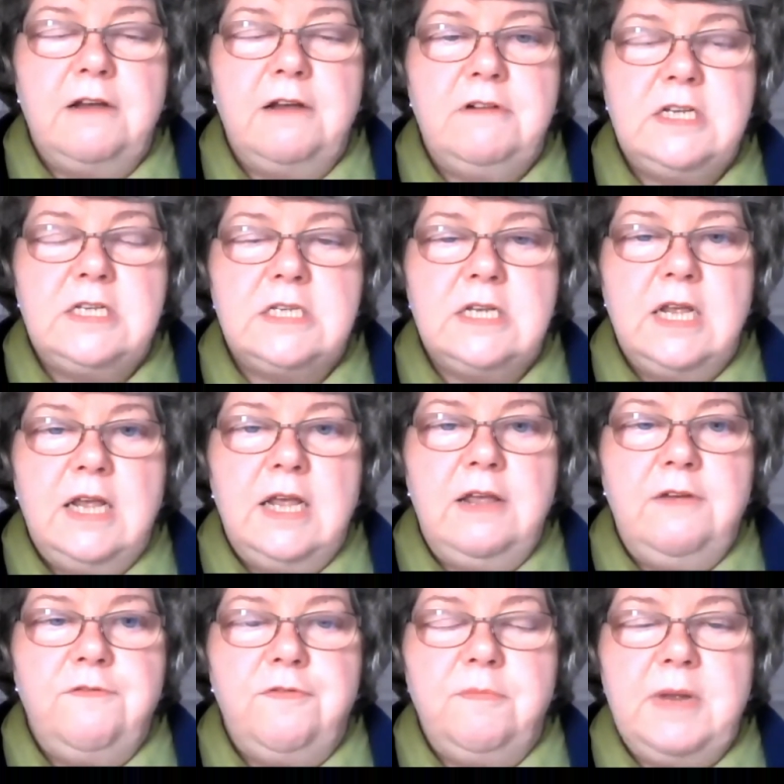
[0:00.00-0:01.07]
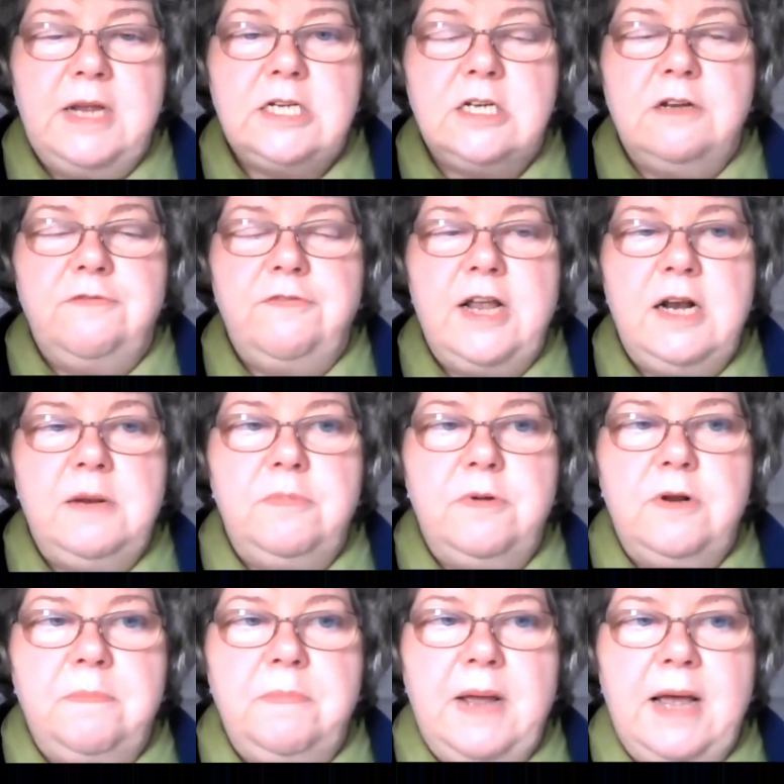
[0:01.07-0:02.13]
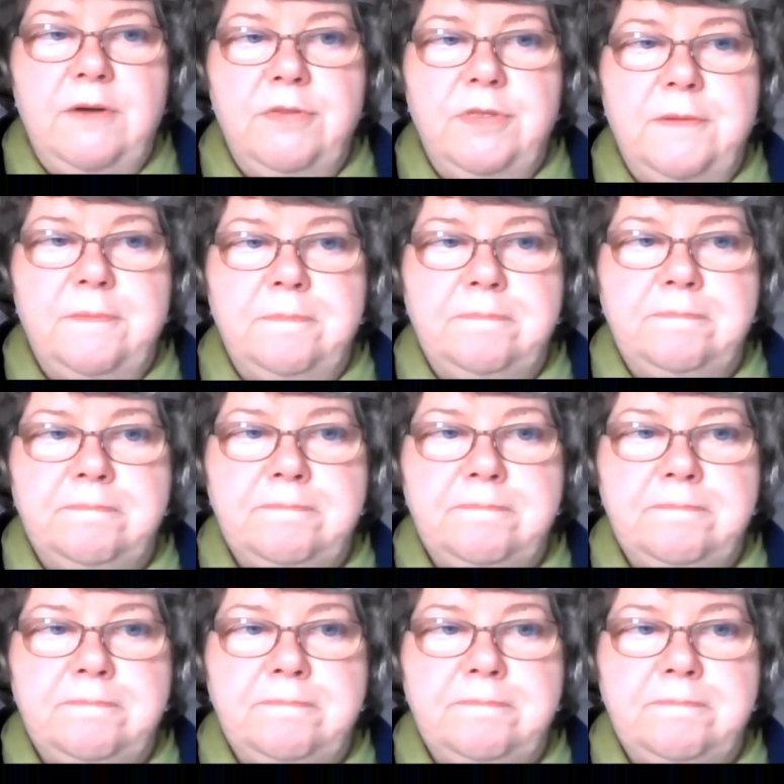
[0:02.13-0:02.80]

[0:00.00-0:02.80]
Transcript: there is information available about them.